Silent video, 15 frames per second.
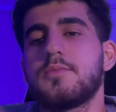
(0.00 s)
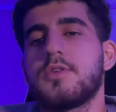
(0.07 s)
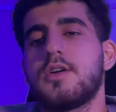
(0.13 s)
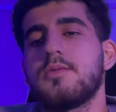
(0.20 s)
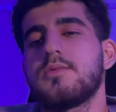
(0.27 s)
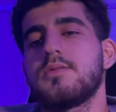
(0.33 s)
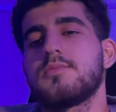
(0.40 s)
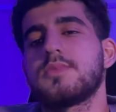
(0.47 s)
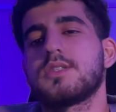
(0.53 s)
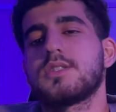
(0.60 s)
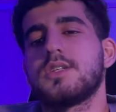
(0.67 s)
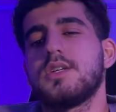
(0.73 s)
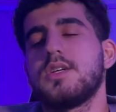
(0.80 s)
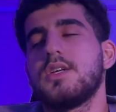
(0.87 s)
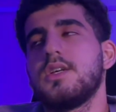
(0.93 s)

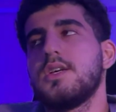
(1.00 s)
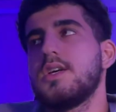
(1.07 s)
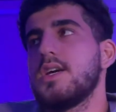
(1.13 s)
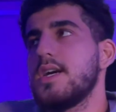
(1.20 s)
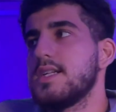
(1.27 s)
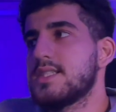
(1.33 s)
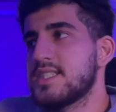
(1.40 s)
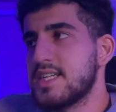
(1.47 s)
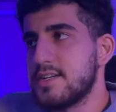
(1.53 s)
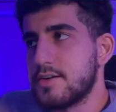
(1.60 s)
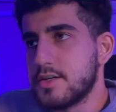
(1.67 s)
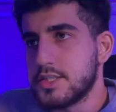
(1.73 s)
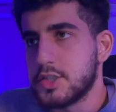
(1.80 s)
problems, etc.